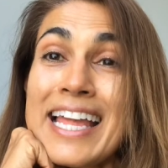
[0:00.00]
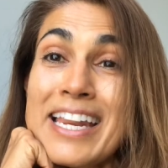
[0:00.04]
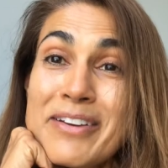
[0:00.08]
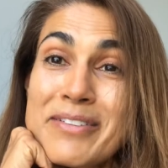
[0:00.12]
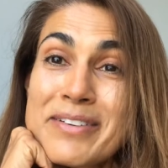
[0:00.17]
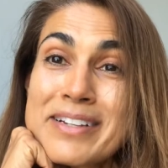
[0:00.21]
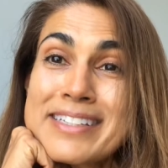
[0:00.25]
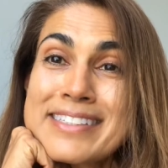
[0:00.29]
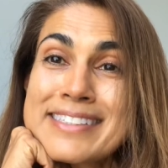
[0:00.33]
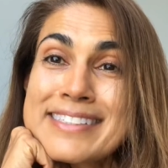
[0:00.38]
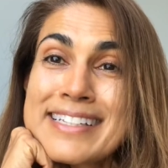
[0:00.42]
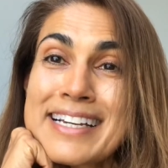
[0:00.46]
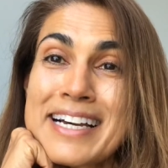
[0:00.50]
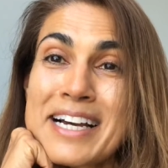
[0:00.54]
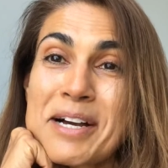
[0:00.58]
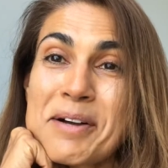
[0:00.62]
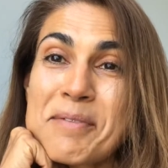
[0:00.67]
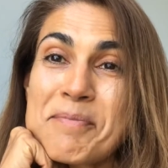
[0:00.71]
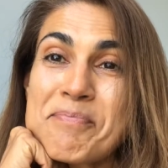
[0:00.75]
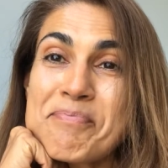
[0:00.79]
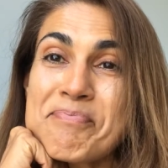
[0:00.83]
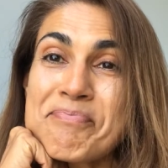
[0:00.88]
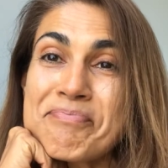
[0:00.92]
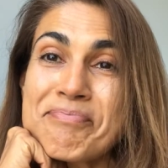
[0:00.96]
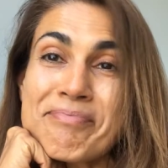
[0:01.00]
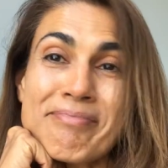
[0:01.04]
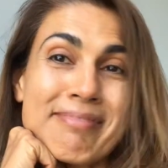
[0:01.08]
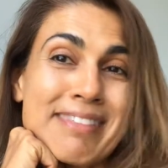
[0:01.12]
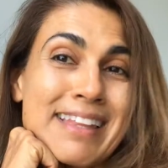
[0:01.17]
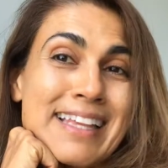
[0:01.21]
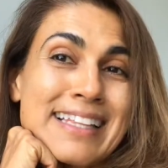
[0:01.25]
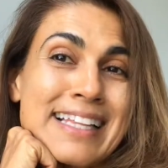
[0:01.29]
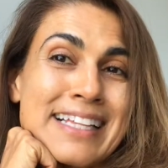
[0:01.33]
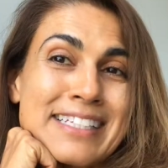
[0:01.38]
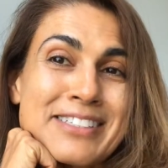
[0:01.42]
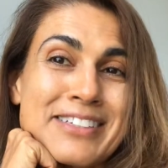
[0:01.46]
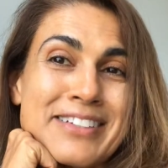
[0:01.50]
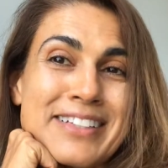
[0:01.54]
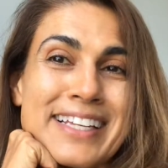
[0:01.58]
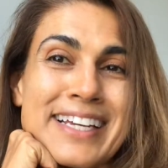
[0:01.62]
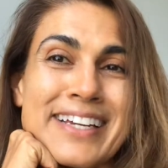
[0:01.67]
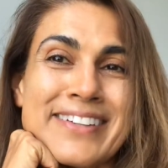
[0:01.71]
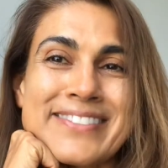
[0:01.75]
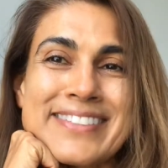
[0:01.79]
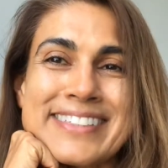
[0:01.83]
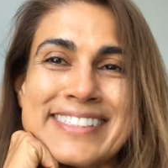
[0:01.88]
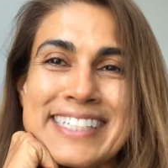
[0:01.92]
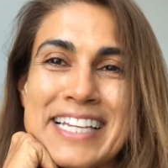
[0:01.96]
Anyways, um, that's all I
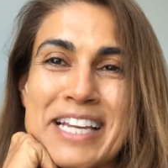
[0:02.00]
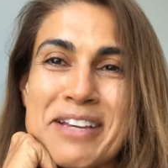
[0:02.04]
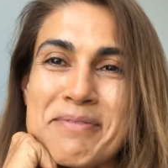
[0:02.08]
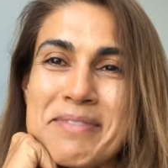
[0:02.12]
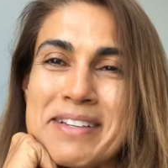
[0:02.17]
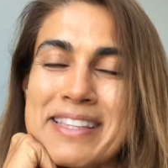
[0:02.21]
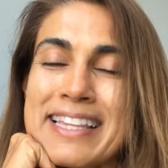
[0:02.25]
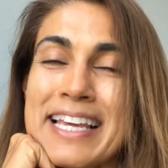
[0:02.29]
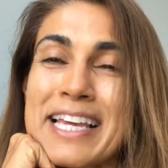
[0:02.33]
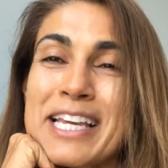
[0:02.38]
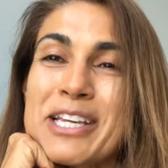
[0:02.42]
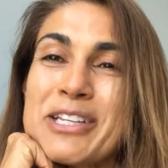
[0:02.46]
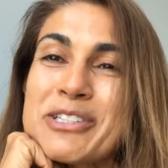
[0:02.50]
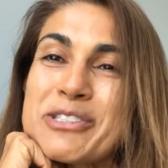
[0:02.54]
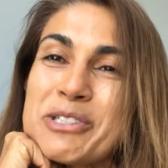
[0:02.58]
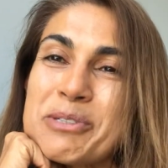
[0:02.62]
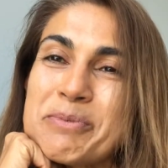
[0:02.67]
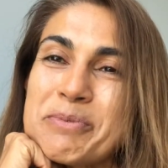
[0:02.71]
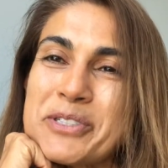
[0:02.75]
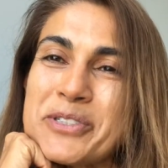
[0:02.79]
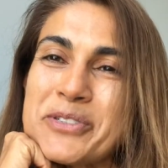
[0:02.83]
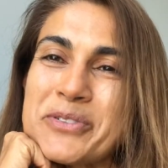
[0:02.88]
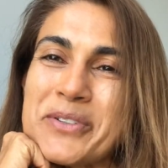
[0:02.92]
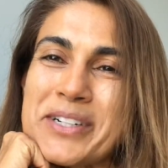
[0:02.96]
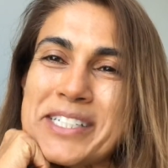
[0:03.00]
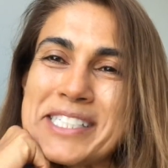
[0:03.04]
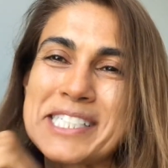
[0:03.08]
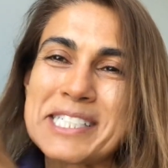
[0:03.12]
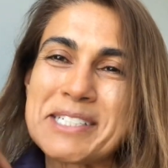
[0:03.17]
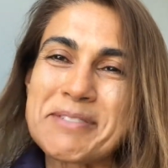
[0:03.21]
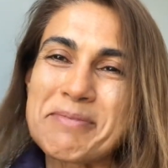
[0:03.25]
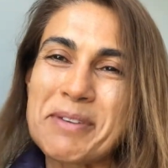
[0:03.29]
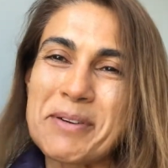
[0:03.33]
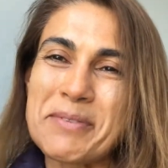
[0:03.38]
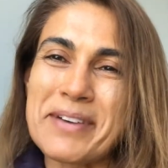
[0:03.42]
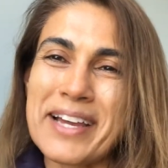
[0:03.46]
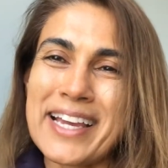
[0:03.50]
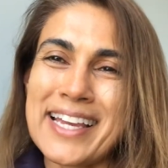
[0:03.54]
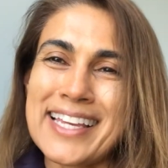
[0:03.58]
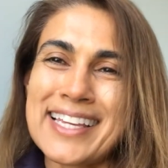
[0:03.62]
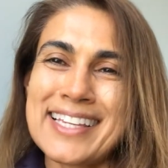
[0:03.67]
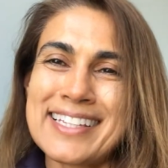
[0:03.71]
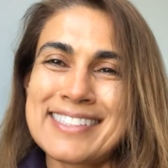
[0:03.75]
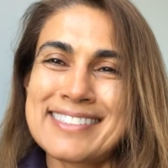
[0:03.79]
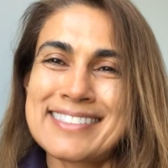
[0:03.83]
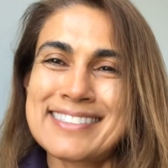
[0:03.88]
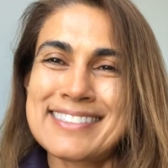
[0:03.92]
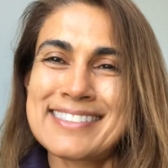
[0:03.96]
have to say. But thank you so much for watching. Bye
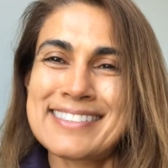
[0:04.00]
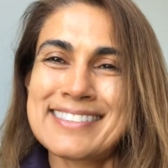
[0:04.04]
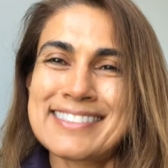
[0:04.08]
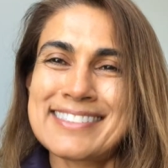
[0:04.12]
bye.